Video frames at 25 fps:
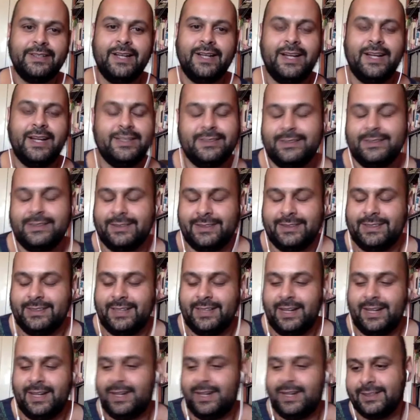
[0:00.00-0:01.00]
And
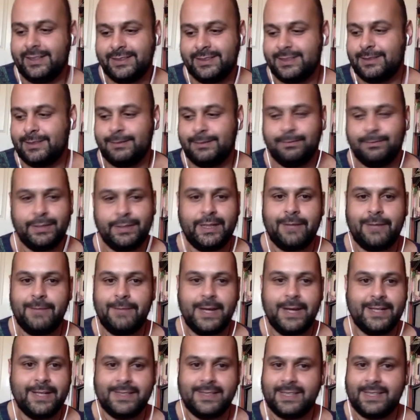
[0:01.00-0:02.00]
yeah, it's been
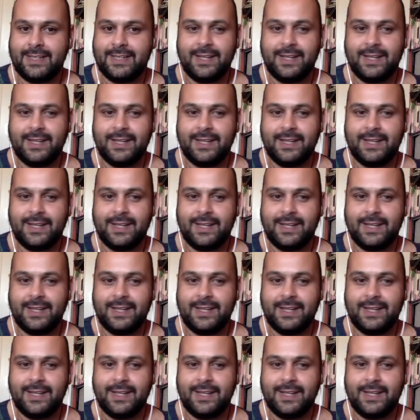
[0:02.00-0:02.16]
amazing.